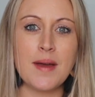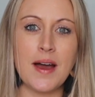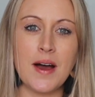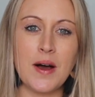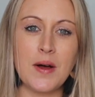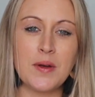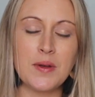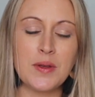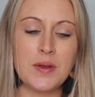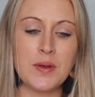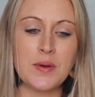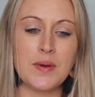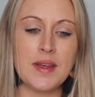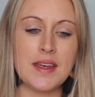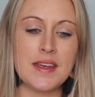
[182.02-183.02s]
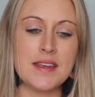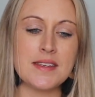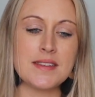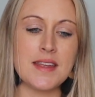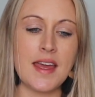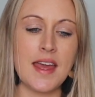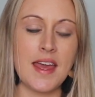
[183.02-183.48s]
Powell, who
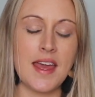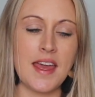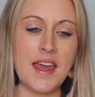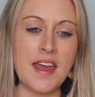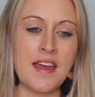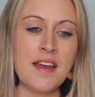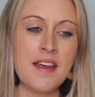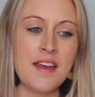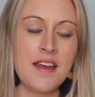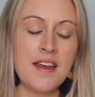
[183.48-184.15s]
is I